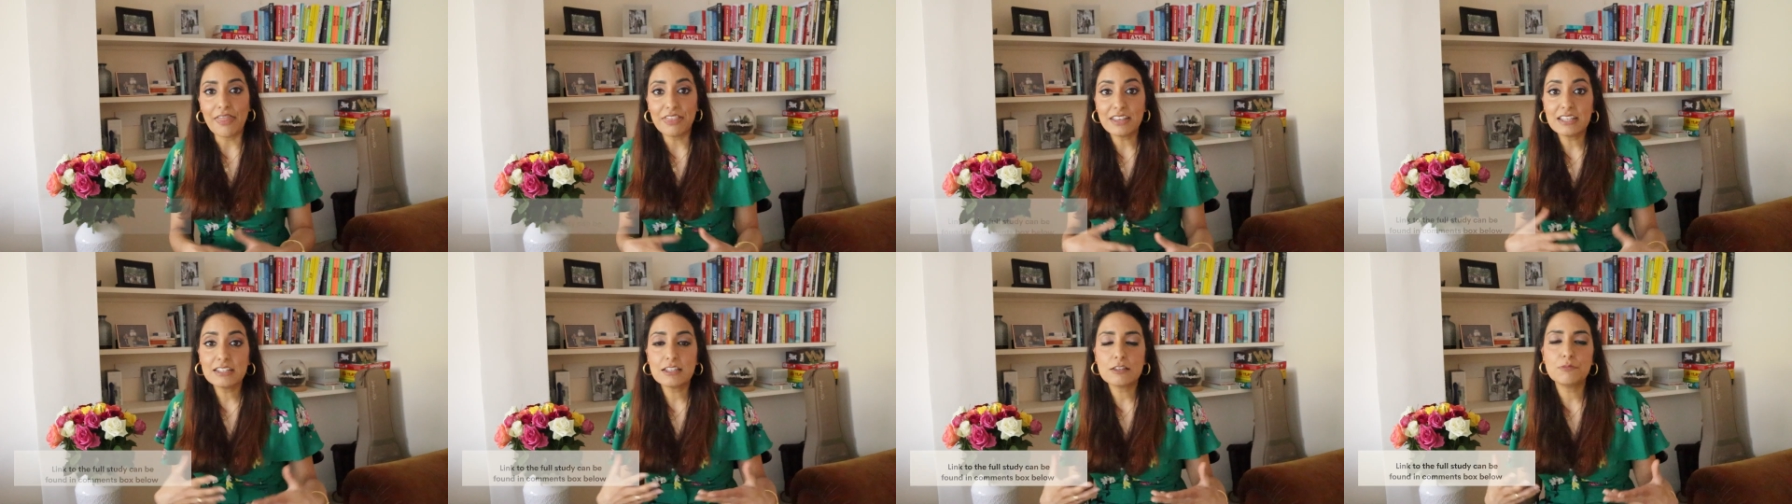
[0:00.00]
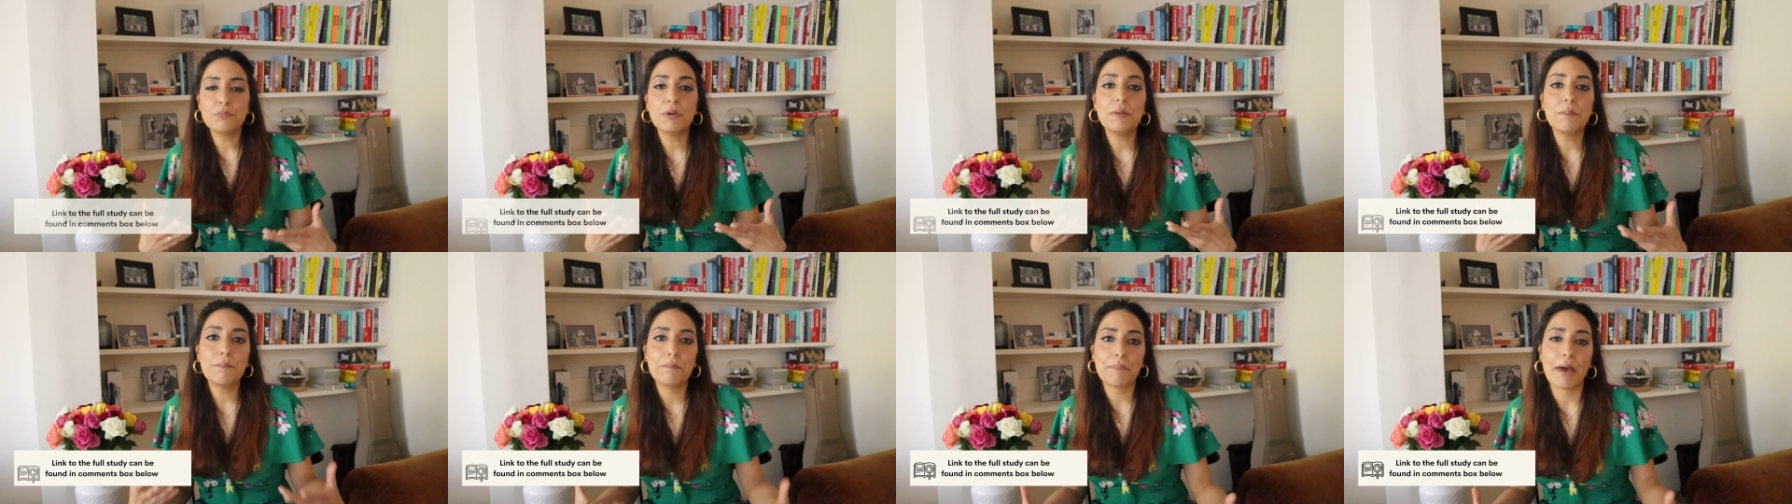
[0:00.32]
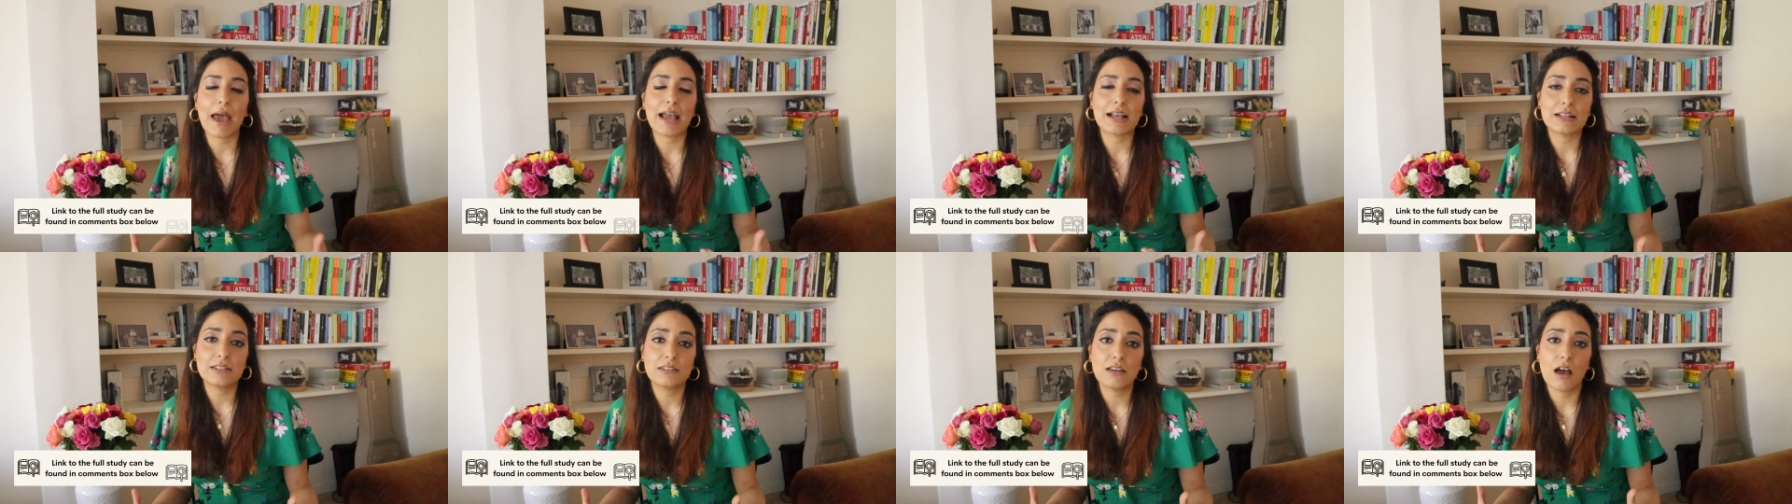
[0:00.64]
And this has been
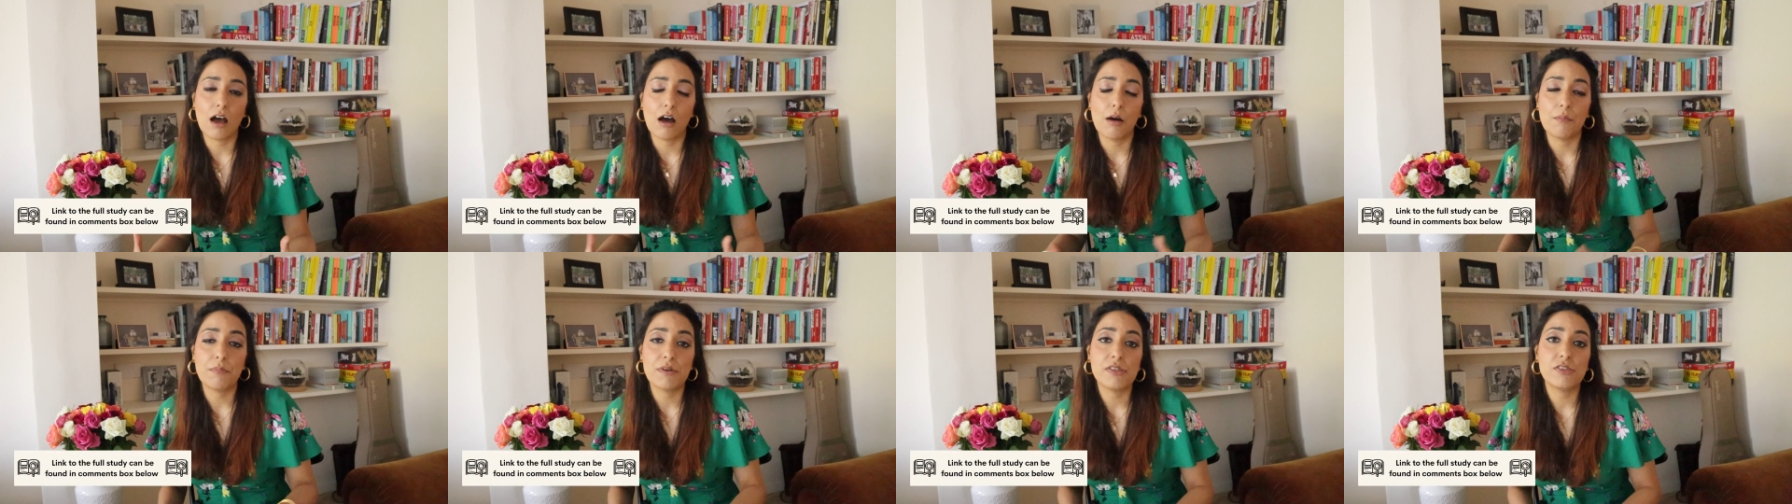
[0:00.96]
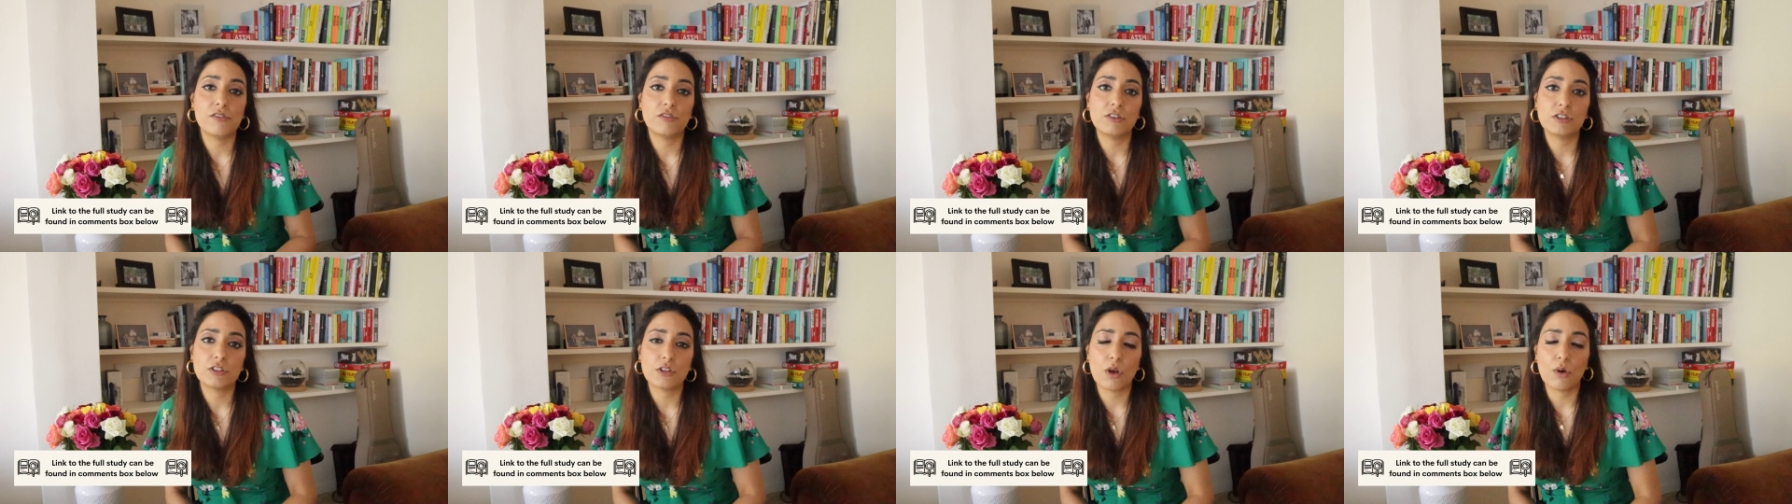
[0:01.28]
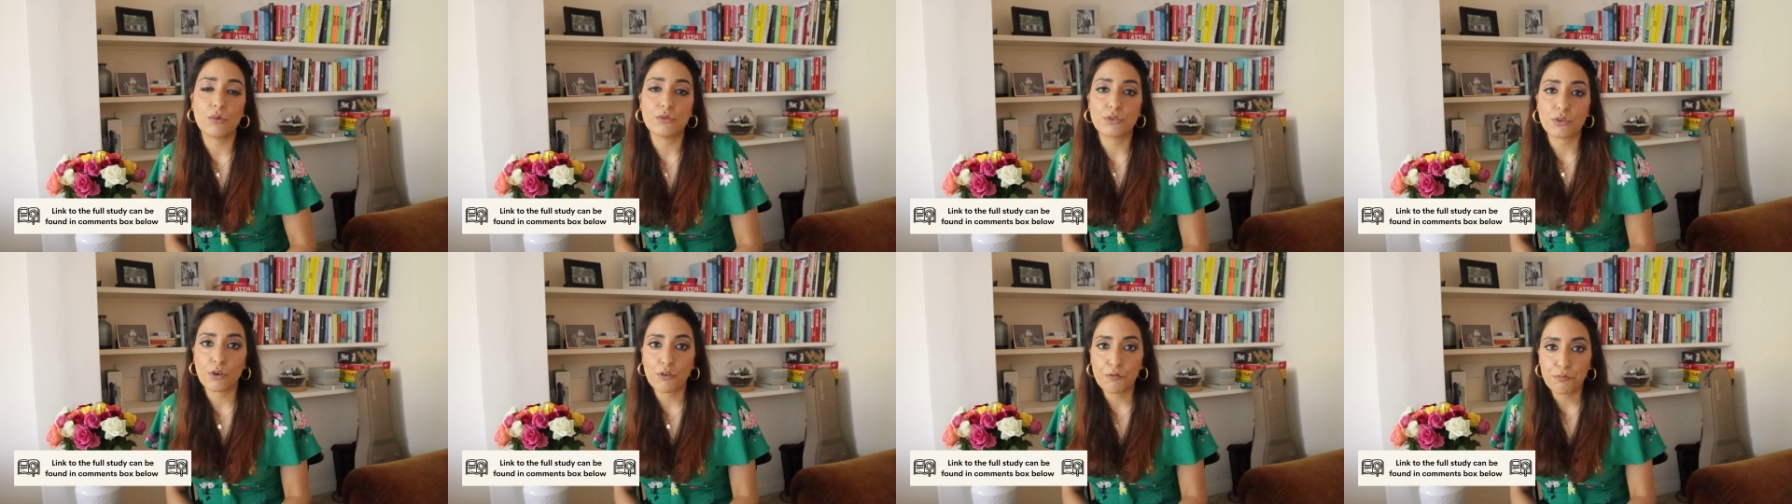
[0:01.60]
backed up in the
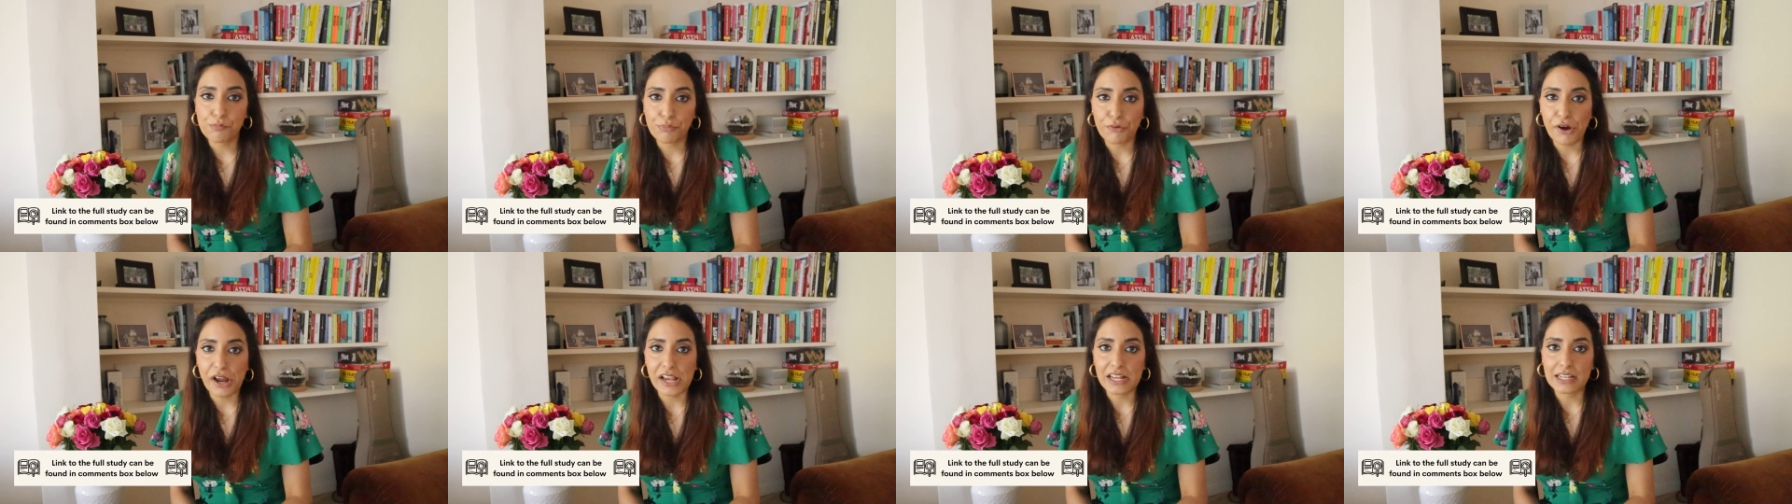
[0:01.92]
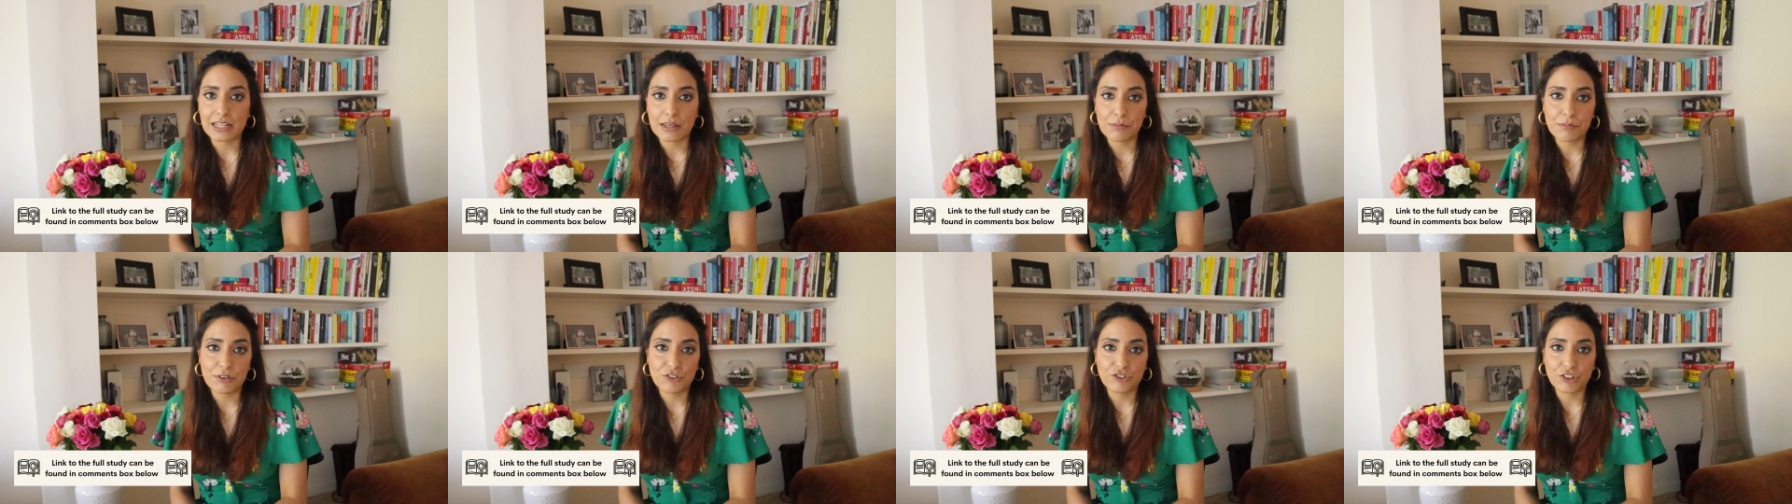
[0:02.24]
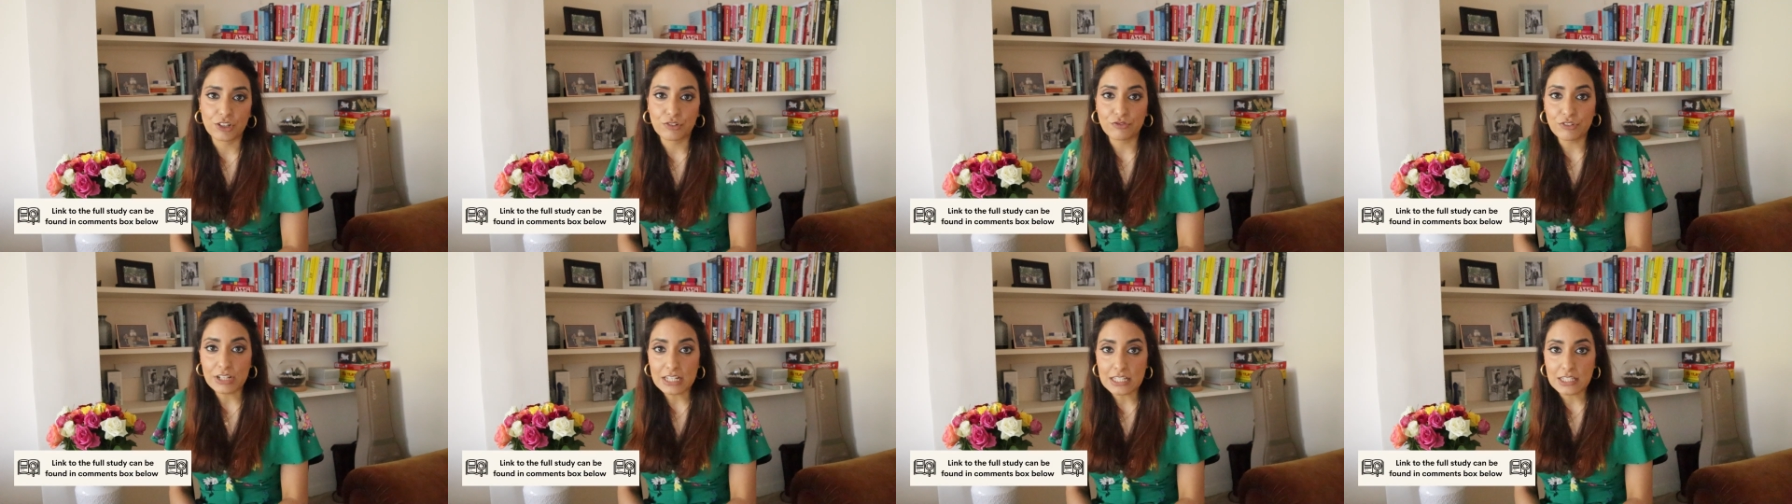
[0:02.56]
results of brain
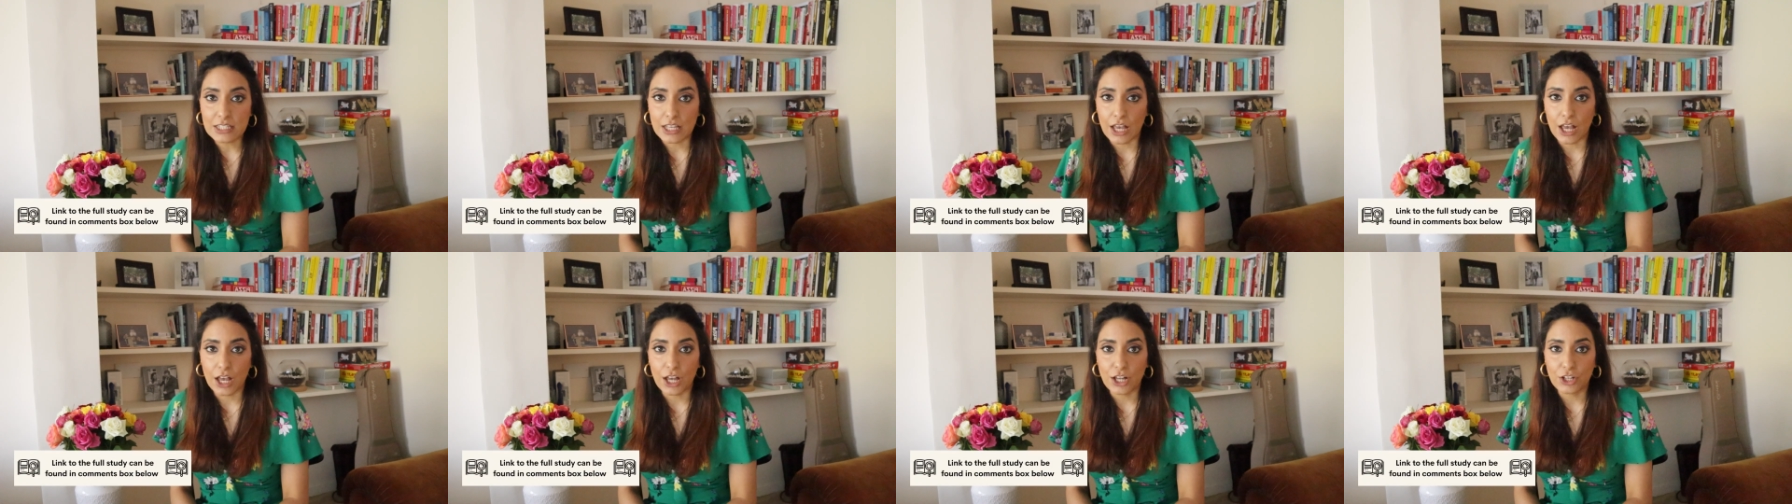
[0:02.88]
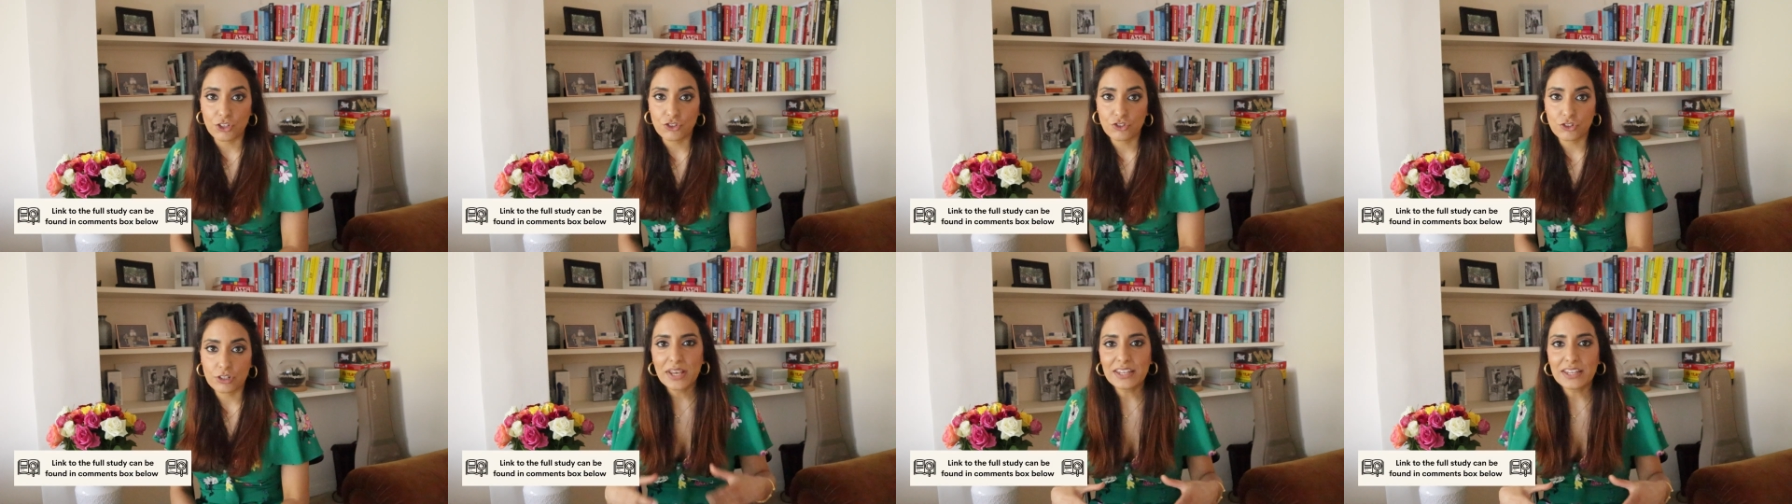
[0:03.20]
imaging research.